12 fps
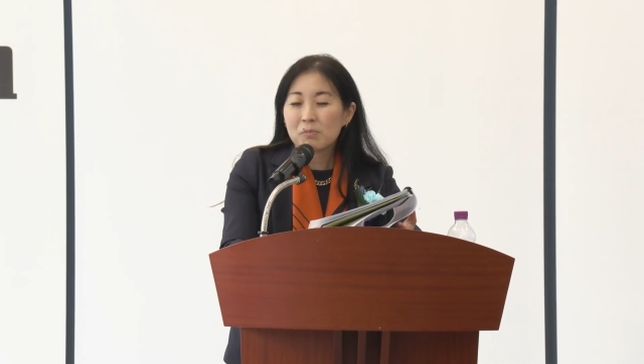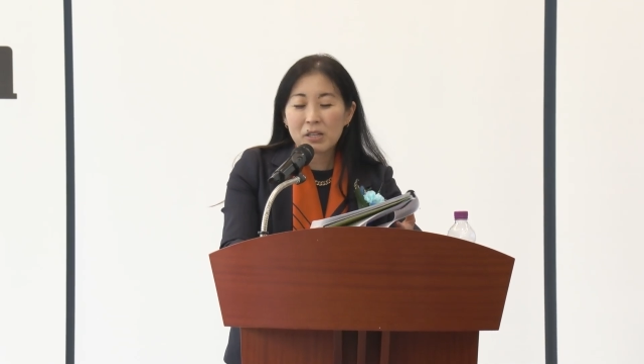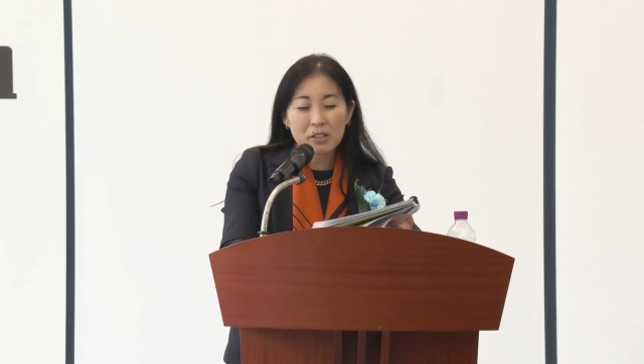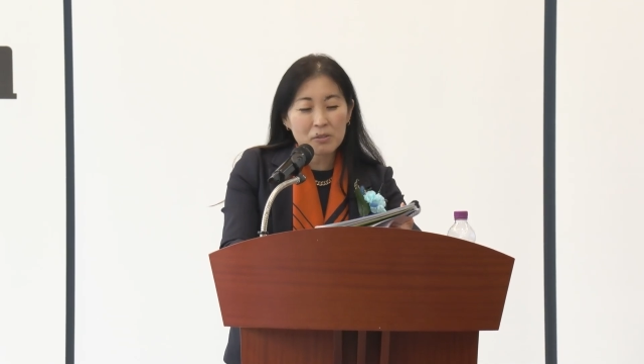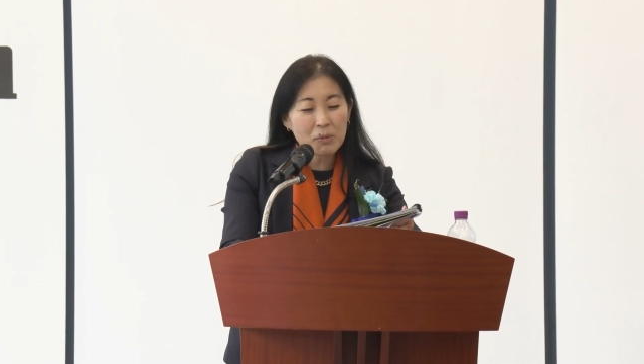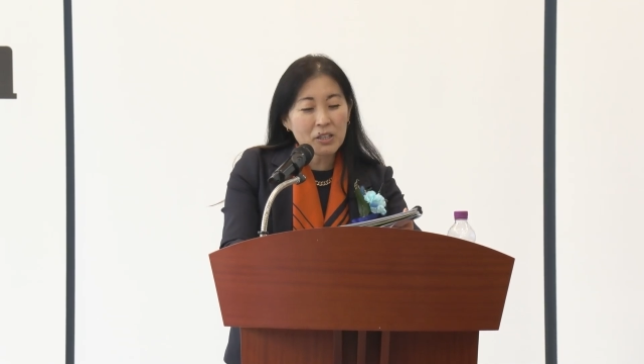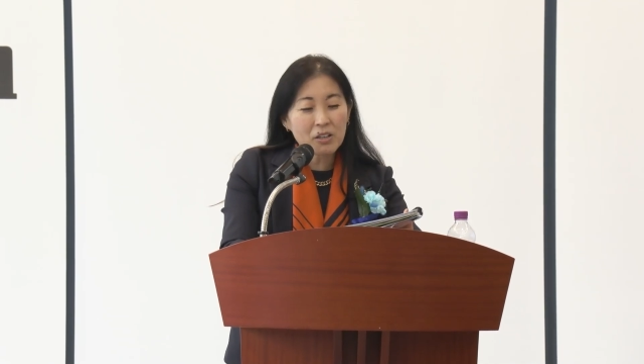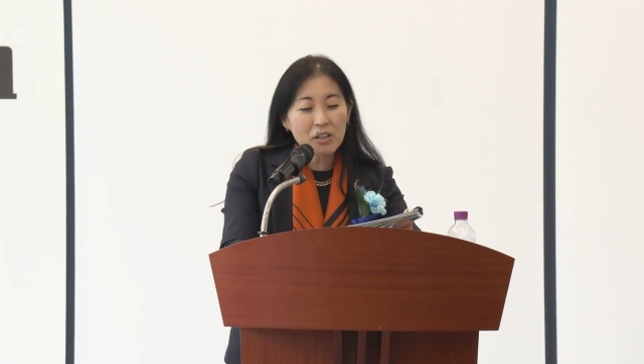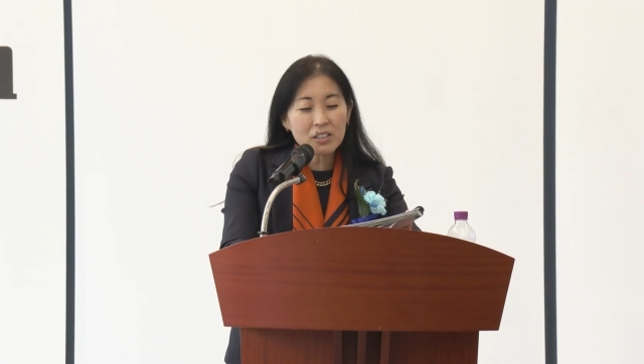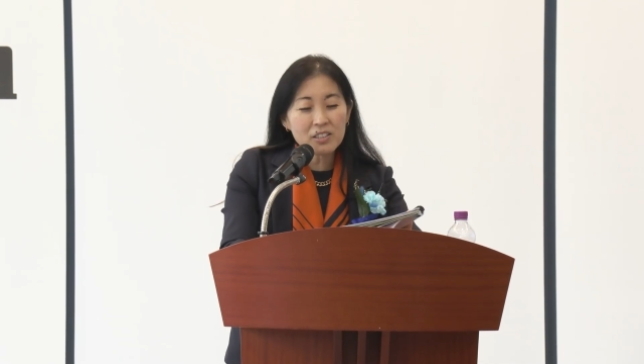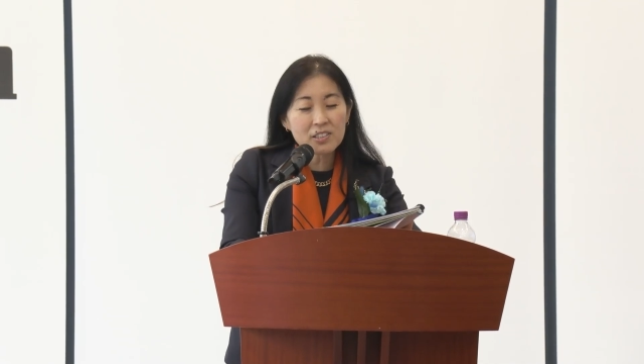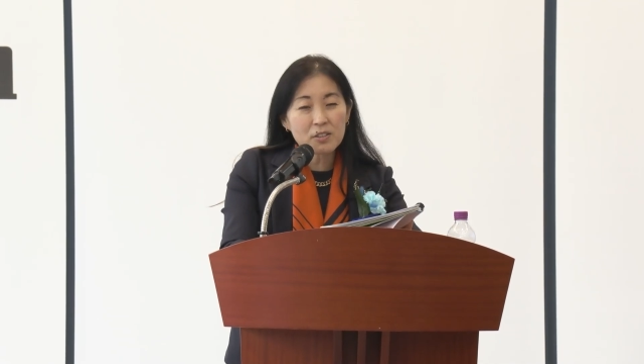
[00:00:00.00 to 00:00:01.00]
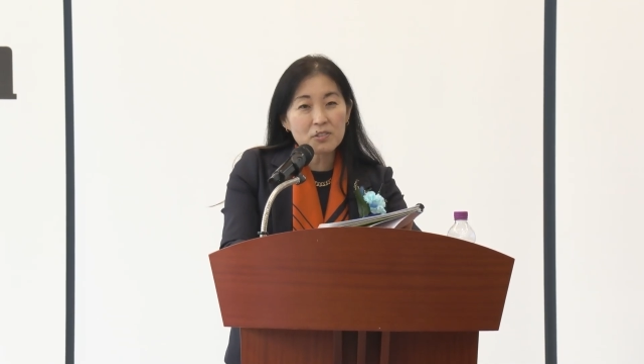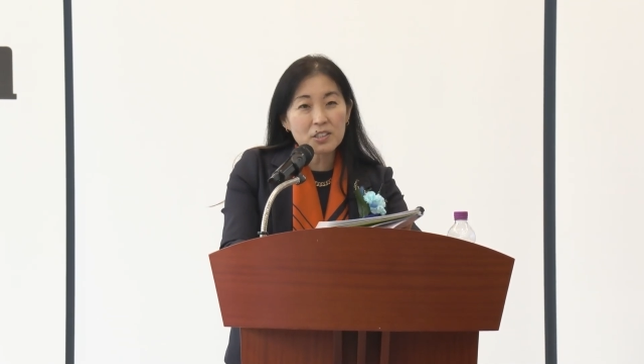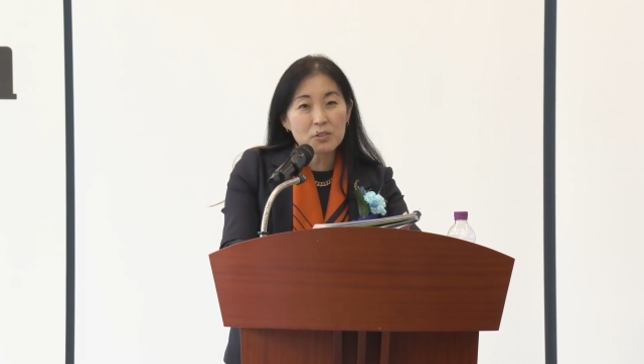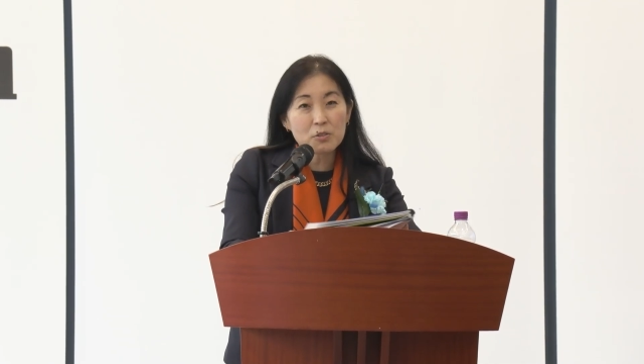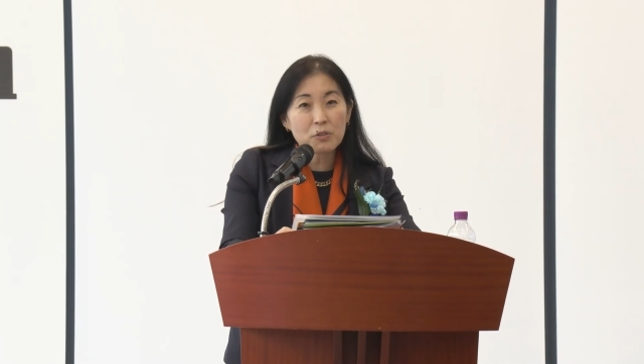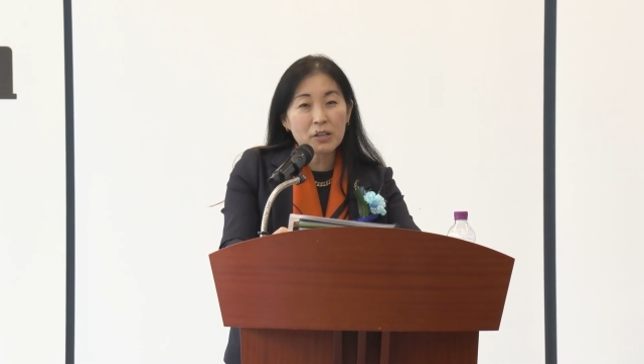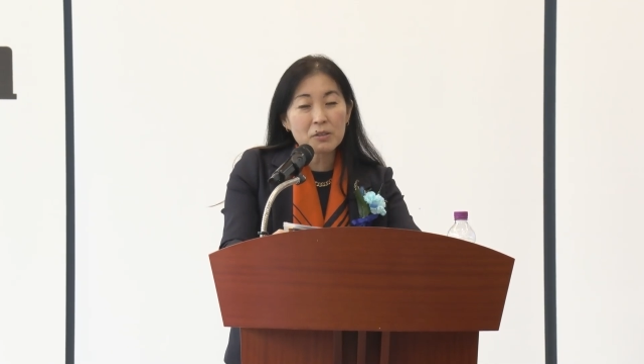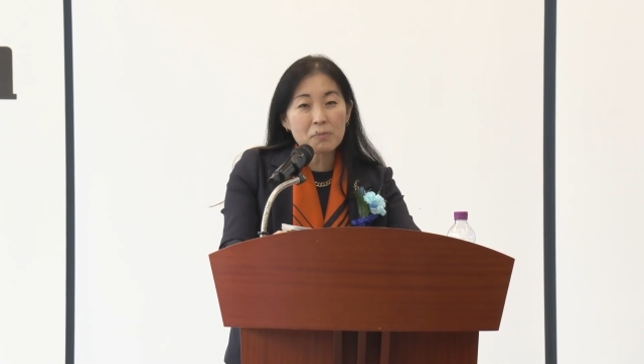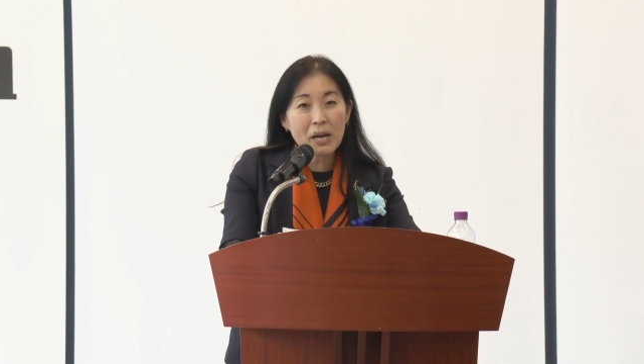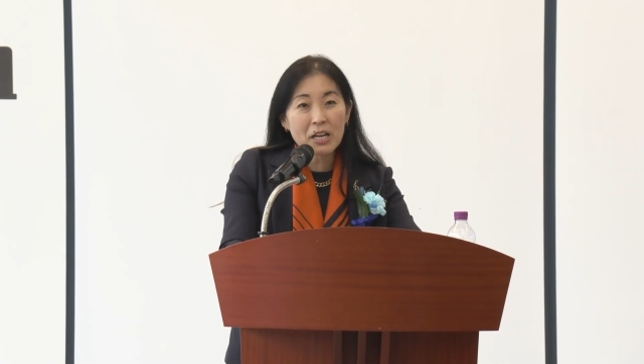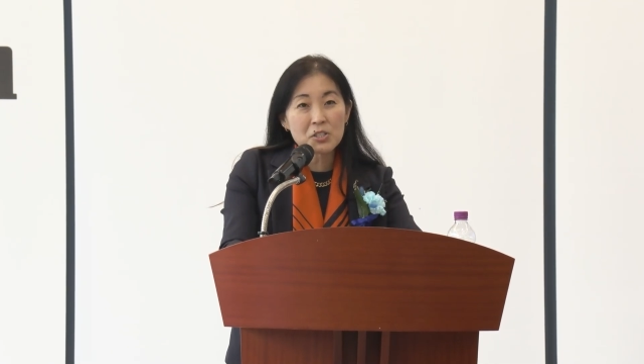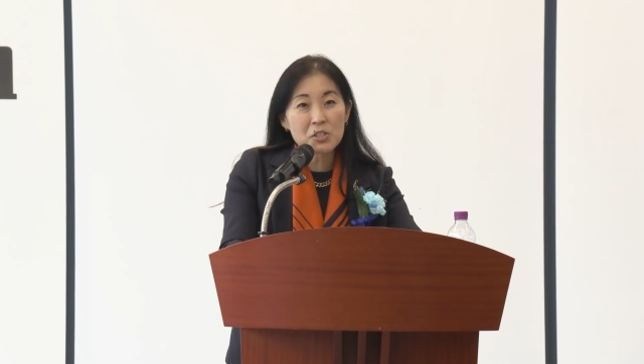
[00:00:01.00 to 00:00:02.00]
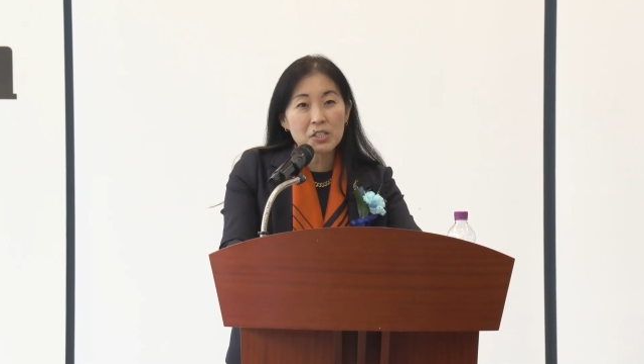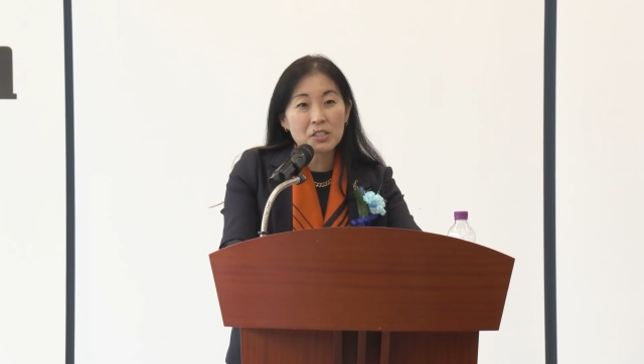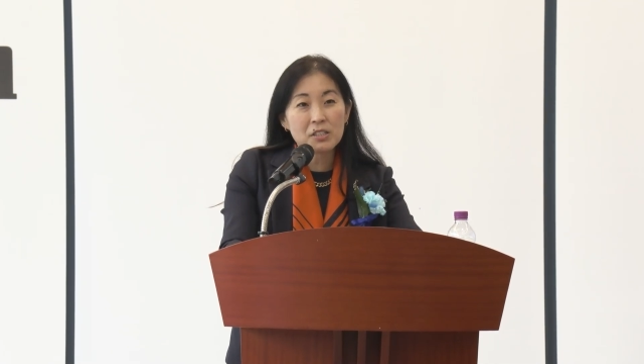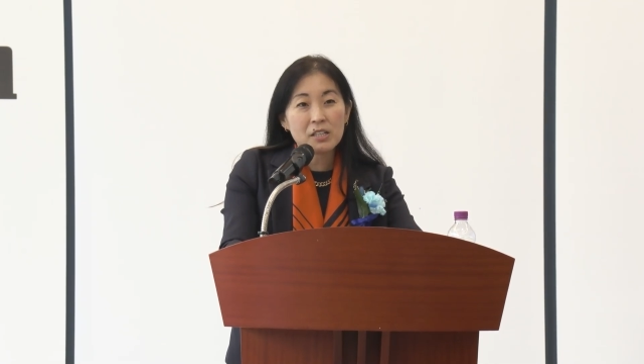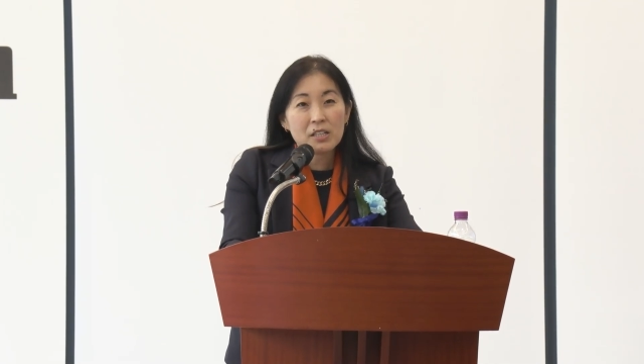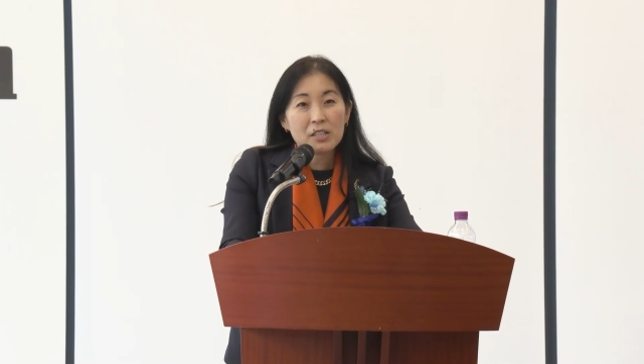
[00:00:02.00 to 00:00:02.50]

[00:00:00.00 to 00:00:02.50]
my colleagues have said, to find a passion,